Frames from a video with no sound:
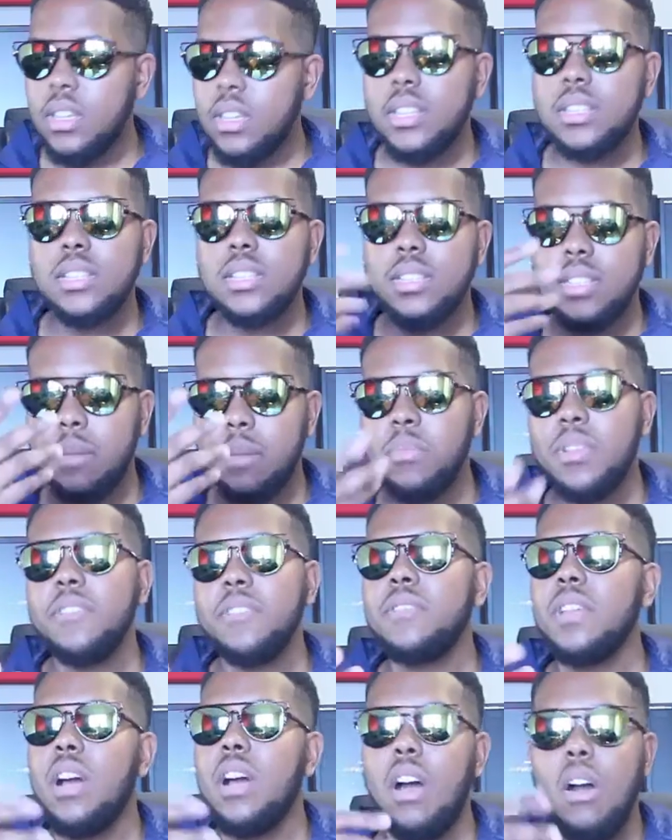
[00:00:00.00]
It's
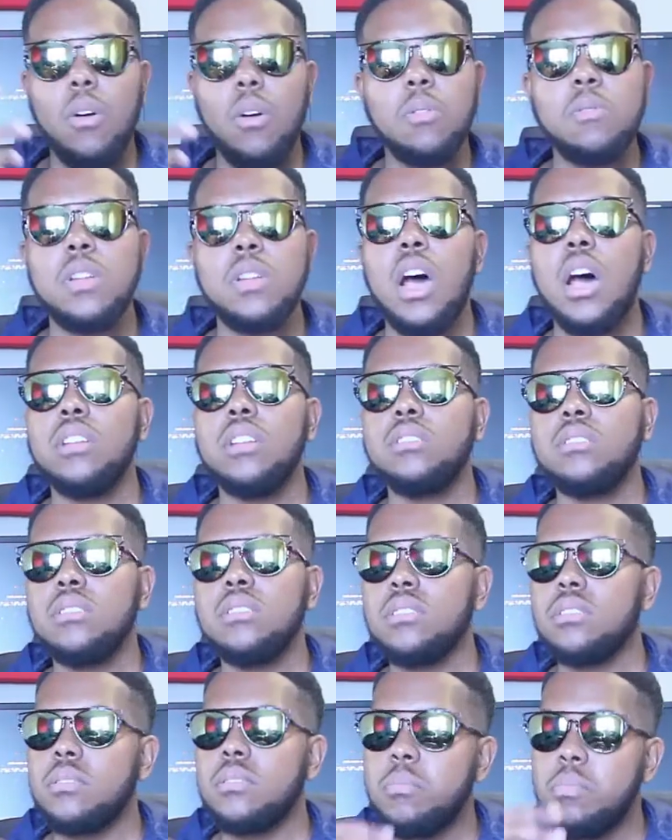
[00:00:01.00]
uplifting our own artists,